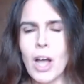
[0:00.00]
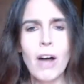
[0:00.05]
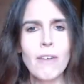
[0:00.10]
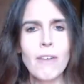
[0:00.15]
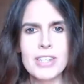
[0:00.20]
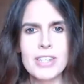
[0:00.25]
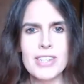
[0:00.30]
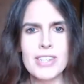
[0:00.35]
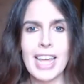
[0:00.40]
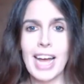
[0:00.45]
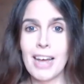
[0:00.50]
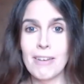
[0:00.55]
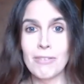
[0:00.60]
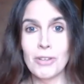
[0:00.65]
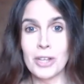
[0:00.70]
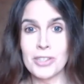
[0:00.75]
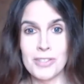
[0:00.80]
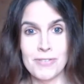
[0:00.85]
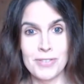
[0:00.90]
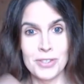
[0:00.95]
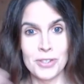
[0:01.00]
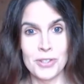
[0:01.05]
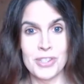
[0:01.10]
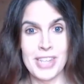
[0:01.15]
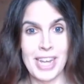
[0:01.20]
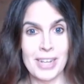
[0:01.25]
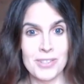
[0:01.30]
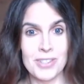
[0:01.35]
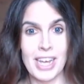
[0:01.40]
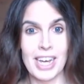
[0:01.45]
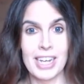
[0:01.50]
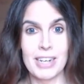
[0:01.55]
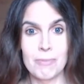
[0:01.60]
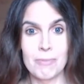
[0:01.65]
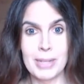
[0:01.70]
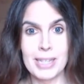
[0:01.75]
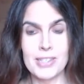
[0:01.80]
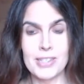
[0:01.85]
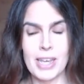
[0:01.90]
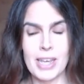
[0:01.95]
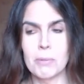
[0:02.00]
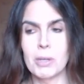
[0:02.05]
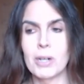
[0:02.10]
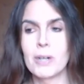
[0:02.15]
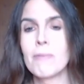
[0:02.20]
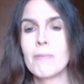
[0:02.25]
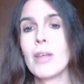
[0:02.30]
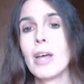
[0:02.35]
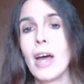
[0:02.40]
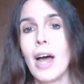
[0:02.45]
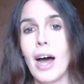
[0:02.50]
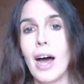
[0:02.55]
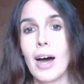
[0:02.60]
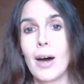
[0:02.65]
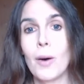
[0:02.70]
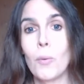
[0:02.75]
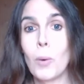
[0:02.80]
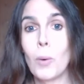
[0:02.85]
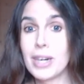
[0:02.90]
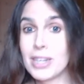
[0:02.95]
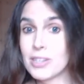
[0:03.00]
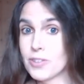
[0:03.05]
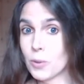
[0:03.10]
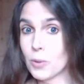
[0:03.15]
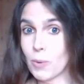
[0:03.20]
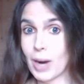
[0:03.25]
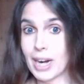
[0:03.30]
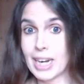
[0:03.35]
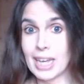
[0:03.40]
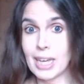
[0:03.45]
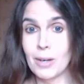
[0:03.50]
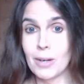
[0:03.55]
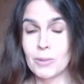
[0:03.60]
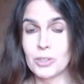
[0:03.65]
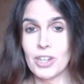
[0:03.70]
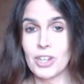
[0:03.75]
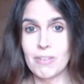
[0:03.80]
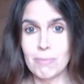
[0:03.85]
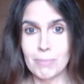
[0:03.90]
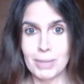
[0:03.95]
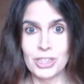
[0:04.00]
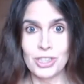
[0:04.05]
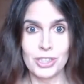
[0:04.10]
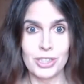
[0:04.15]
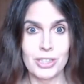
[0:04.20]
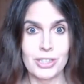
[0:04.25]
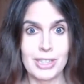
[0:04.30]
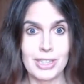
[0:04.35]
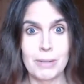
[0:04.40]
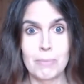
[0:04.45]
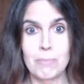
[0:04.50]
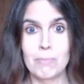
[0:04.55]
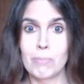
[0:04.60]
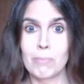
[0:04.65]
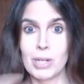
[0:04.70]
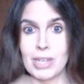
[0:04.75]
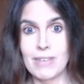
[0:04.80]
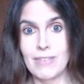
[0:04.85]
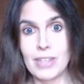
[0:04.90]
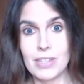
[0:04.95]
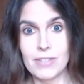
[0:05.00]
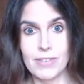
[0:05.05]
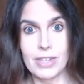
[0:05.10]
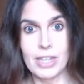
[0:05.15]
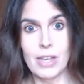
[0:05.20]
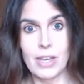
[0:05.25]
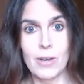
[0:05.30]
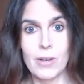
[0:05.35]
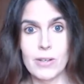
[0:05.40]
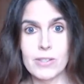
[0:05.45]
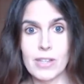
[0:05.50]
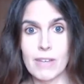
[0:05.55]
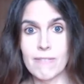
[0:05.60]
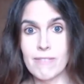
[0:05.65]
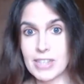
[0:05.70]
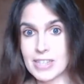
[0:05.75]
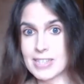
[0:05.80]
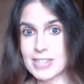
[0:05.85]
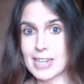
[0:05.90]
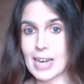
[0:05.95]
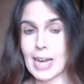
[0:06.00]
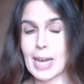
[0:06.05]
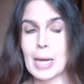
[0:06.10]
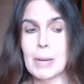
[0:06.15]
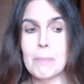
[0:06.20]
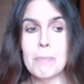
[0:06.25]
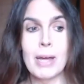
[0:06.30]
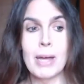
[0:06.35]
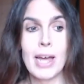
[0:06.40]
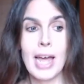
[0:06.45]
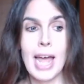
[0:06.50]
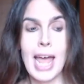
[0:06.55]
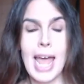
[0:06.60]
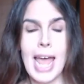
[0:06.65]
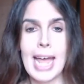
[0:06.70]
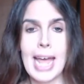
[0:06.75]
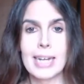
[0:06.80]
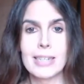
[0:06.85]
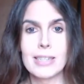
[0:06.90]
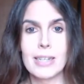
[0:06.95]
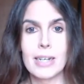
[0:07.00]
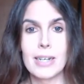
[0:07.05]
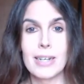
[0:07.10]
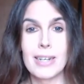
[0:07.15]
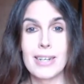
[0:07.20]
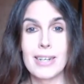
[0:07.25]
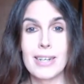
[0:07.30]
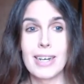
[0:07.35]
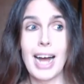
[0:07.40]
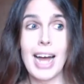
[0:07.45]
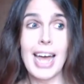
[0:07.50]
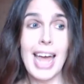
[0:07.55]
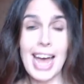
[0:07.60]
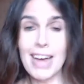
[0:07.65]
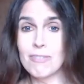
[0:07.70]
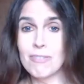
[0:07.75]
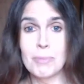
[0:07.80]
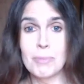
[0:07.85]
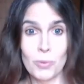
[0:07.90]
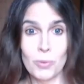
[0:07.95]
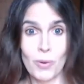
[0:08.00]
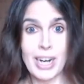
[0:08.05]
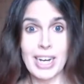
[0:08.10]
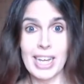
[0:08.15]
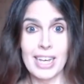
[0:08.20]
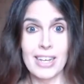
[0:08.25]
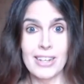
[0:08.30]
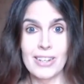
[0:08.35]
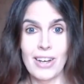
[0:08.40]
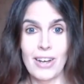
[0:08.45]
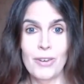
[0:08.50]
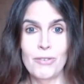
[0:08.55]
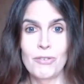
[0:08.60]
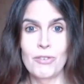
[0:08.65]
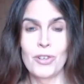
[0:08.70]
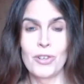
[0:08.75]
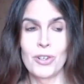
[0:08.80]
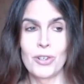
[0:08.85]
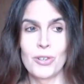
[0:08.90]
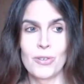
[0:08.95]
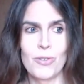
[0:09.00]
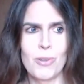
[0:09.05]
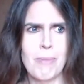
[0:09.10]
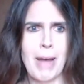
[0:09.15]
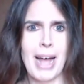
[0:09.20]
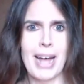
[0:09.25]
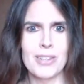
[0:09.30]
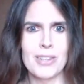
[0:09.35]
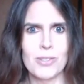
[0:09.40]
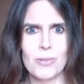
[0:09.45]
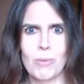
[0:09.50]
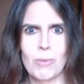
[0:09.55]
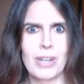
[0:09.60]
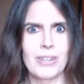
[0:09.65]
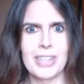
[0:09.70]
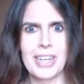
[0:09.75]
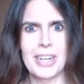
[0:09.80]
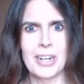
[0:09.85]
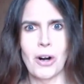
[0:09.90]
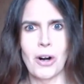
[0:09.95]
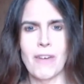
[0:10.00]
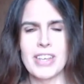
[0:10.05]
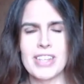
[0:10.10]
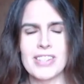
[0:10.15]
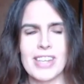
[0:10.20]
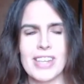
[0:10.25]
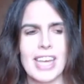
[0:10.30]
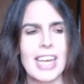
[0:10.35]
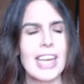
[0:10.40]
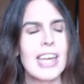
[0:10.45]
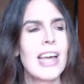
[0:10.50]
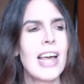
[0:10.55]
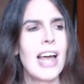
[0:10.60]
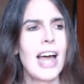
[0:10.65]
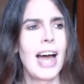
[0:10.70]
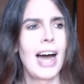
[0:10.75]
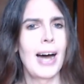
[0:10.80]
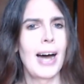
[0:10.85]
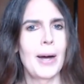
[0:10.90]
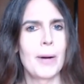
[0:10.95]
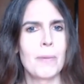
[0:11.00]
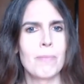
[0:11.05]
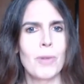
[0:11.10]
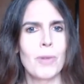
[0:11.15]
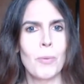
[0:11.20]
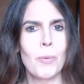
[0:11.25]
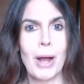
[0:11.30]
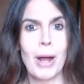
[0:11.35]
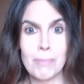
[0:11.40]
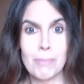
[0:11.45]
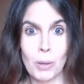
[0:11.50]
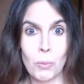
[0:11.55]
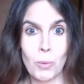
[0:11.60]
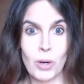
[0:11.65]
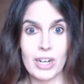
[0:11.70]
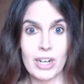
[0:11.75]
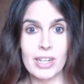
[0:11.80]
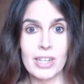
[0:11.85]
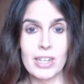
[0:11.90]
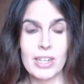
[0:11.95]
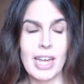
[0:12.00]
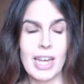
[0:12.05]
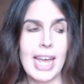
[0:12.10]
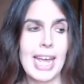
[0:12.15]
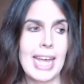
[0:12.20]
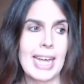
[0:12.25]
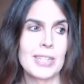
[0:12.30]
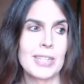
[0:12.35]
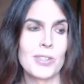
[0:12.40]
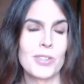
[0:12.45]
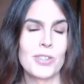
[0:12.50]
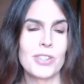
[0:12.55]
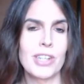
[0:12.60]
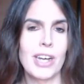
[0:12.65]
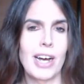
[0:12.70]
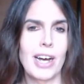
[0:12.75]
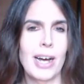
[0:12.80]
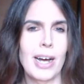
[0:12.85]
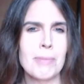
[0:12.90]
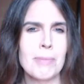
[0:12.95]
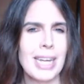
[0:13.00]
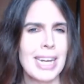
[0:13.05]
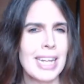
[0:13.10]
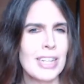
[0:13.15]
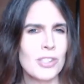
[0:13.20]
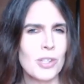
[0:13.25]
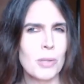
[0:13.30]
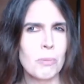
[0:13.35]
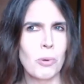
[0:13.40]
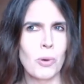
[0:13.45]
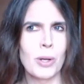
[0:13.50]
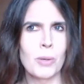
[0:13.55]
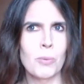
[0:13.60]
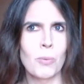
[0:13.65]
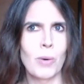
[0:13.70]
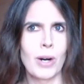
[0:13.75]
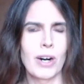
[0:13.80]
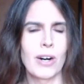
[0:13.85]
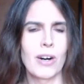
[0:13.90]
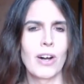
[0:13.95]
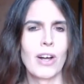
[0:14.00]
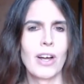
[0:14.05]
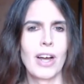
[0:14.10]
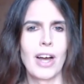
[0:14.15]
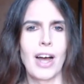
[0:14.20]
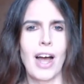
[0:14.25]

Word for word: obviously, I have lots of interests outside of Beat Saber. Uh, one is the writing, which I've mentioned in previous videos of this type. And uh, I have been writing over the past, well, year obviously, um, around my work. And I'm getting to the point where